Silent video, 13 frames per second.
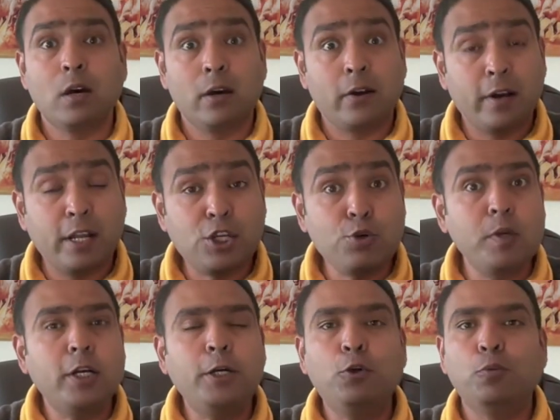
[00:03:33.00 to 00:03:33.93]

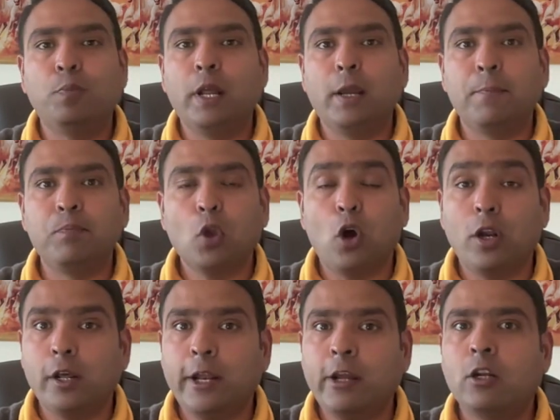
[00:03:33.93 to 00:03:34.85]
regimen into play on
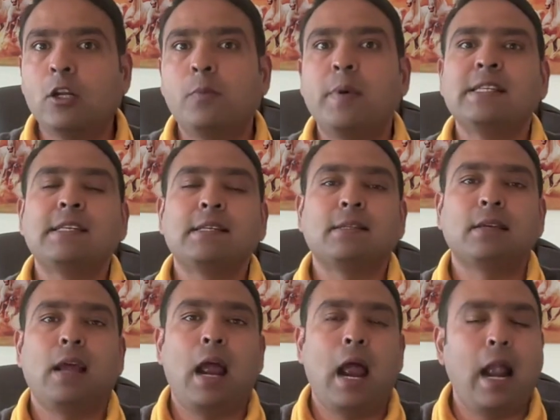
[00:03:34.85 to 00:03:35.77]
a regular basis.
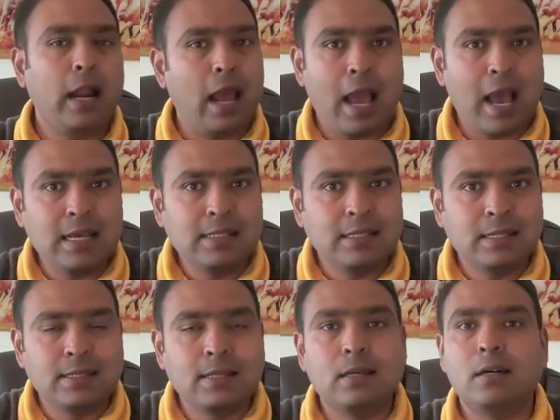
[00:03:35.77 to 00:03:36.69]
And as it
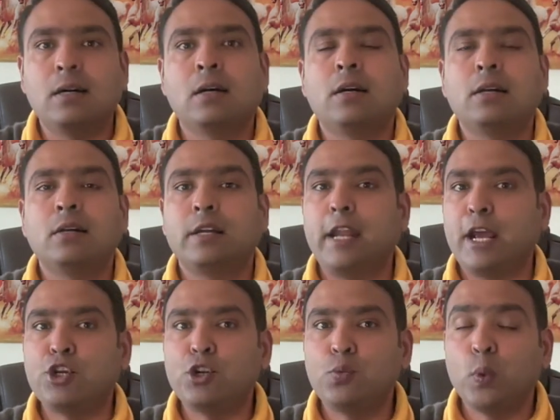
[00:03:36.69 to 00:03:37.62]
is a
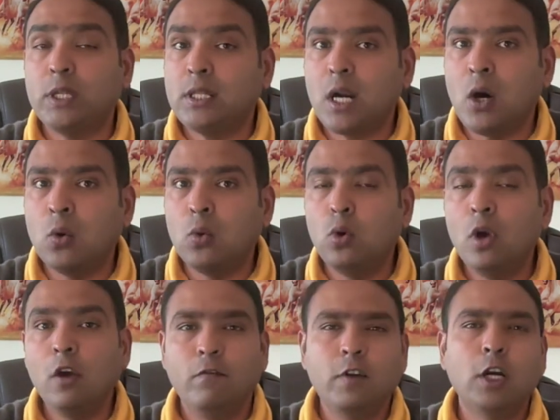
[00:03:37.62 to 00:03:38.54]
connection with Rahu,
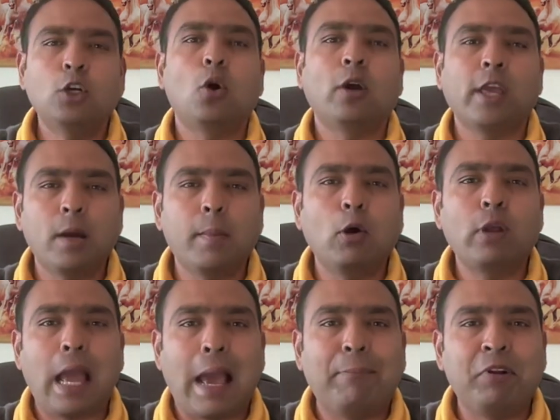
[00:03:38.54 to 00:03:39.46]
we are talking about
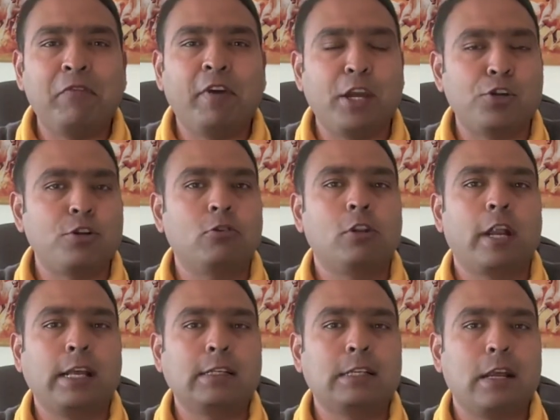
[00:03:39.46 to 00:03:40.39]
amplification to the
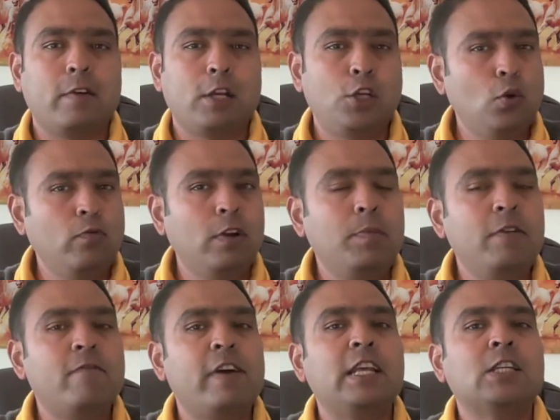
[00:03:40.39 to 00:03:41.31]
next level. You will be
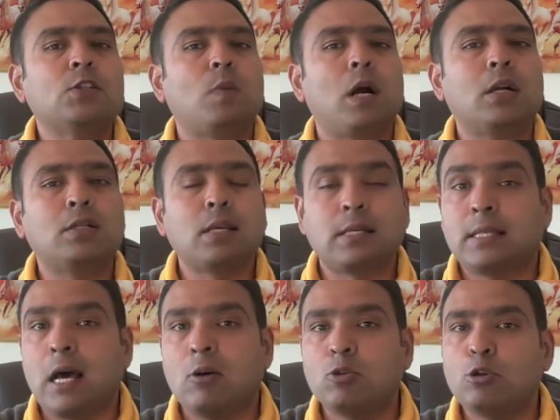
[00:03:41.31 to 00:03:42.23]
very smart. Sixth
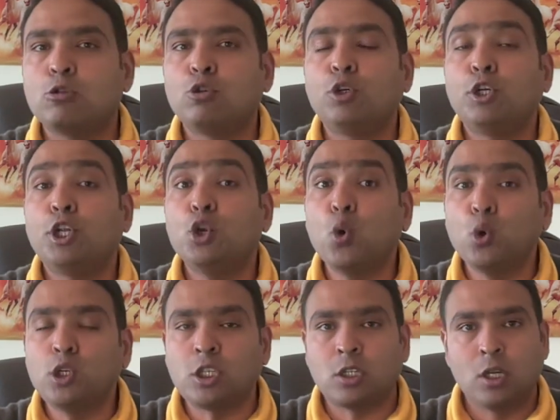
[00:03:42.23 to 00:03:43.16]
house also
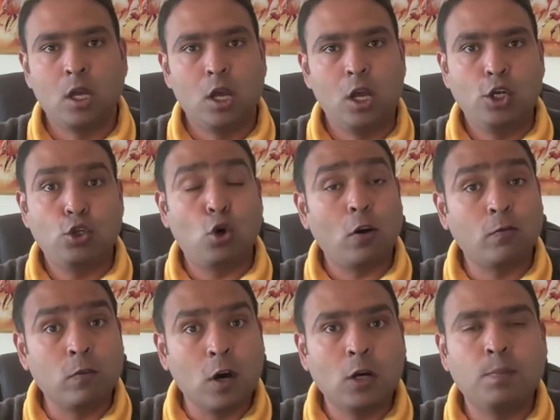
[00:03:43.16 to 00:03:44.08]
denotes your
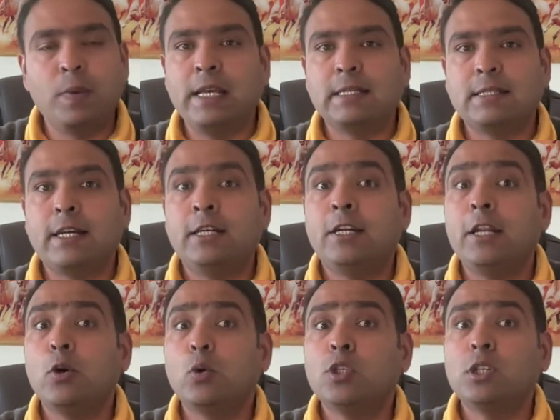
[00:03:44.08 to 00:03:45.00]
workplace. It
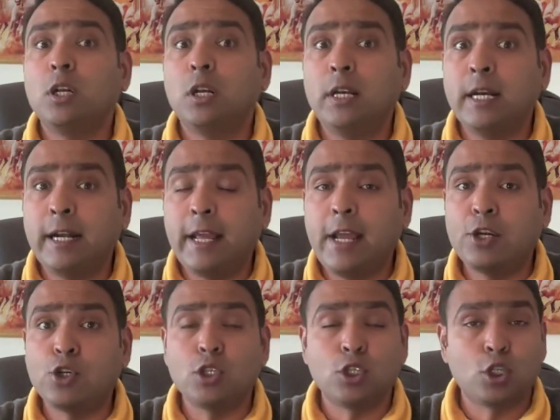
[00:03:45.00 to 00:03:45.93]
denotes
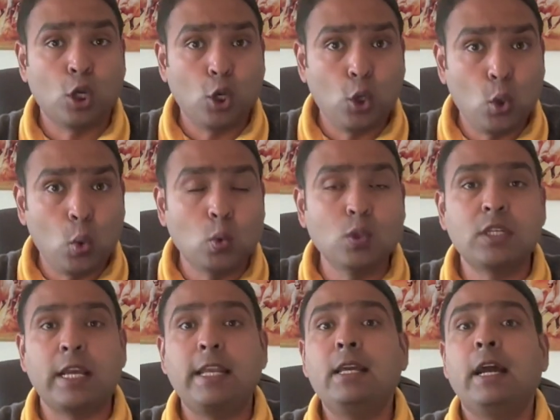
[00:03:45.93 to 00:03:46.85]
litigations, loans,
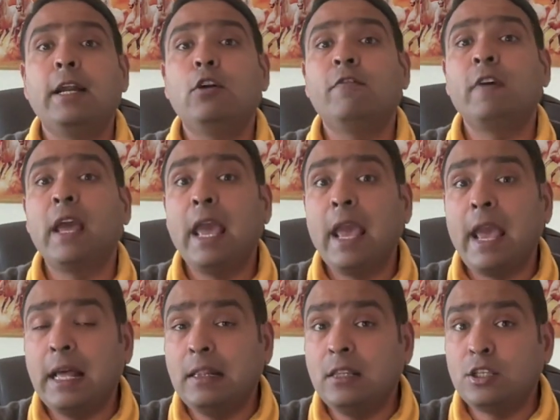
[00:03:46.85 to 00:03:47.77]
any kind of
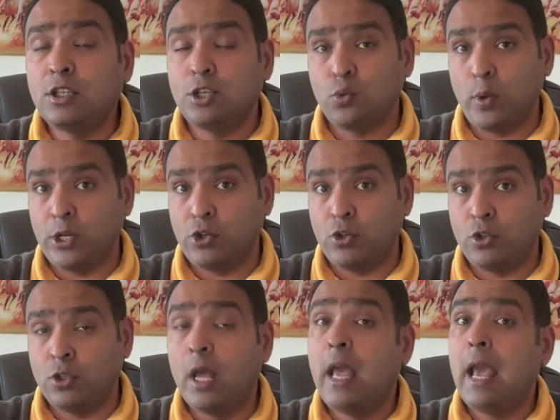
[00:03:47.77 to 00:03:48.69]
health
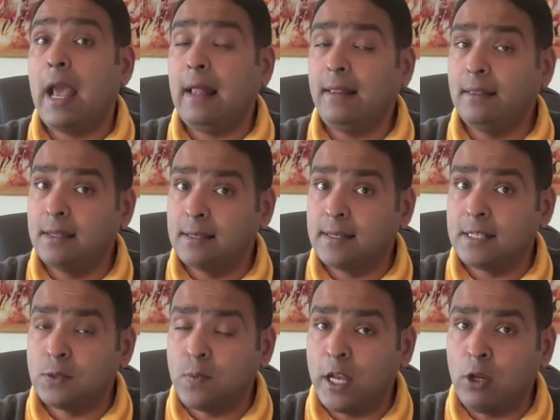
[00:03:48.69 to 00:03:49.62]
situations. And this
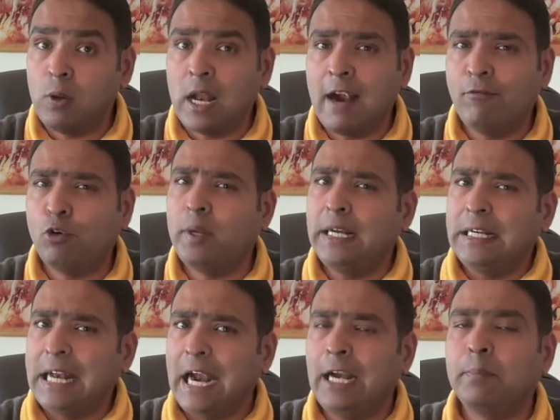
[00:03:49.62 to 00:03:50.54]
is where you'll have to be
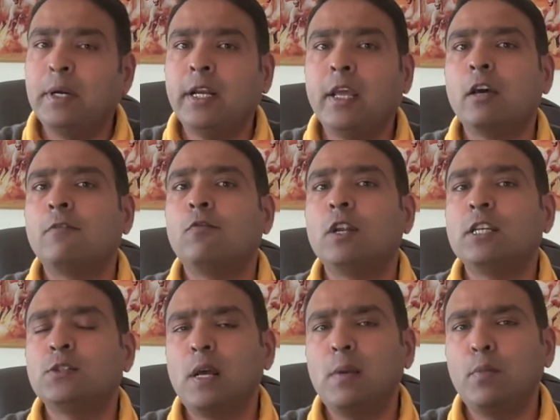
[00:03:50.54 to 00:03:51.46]
tad bit careful
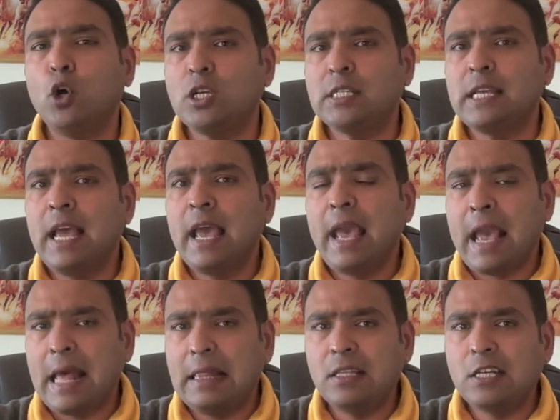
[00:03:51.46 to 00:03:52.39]
as well because
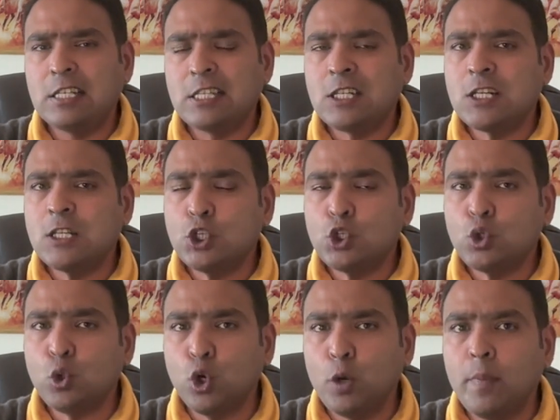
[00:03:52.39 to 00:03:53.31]
health concerns
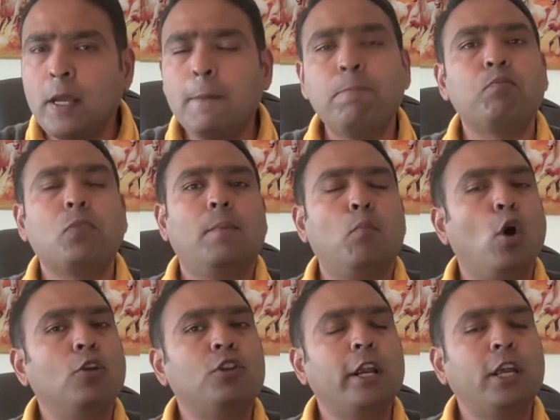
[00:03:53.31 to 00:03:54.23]
could be
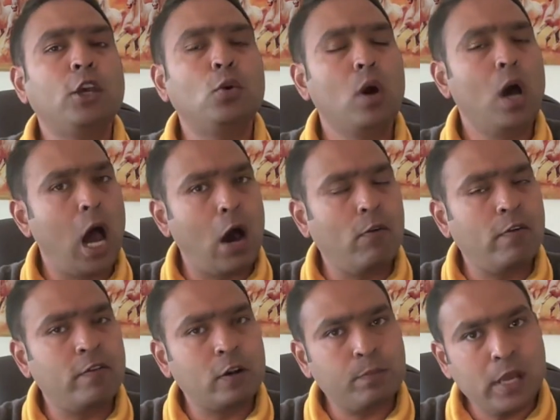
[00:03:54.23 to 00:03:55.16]
bothering you.
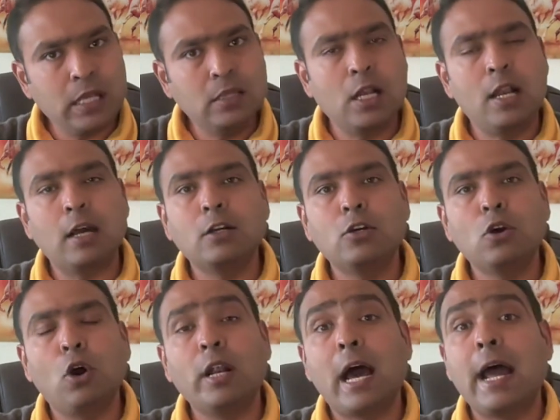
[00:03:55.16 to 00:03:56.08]
However, being the Lagna
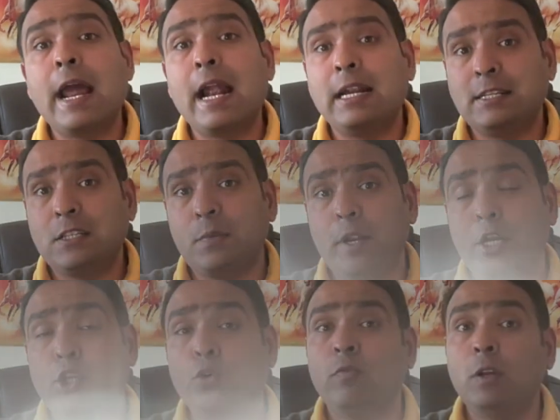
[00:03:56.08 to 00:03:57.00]
Lord, I
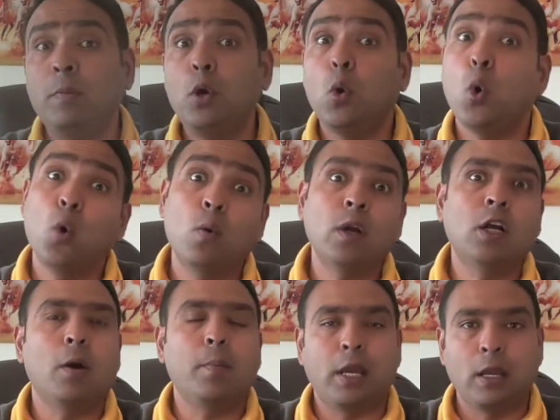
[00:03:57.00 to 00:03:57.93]
anticipate you will be
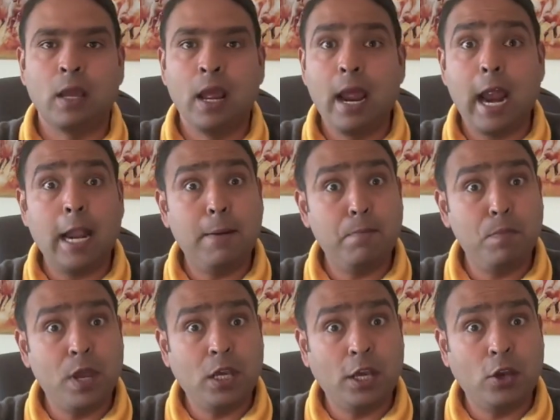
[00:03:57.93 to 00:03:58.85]
overcoming and
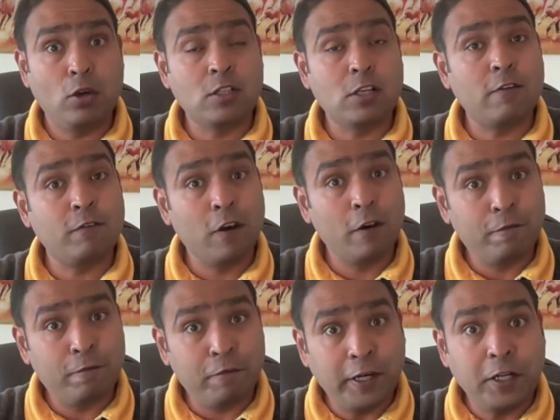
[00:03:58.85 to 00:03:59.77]
making yourself
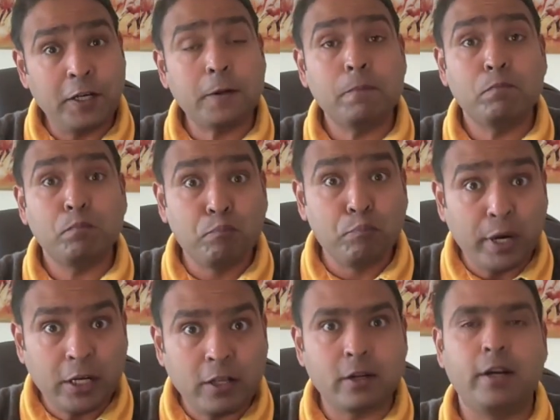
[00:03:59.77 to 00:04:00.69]
fitter,
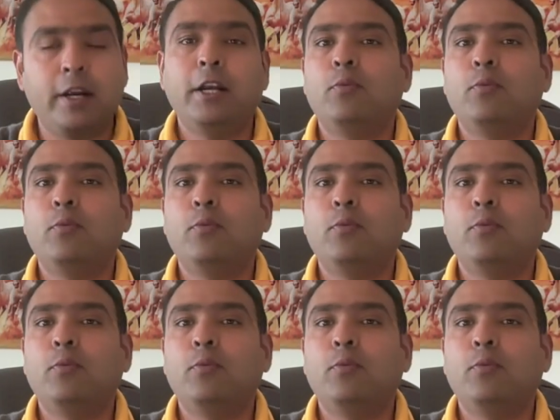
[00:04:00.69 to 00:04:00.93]
better in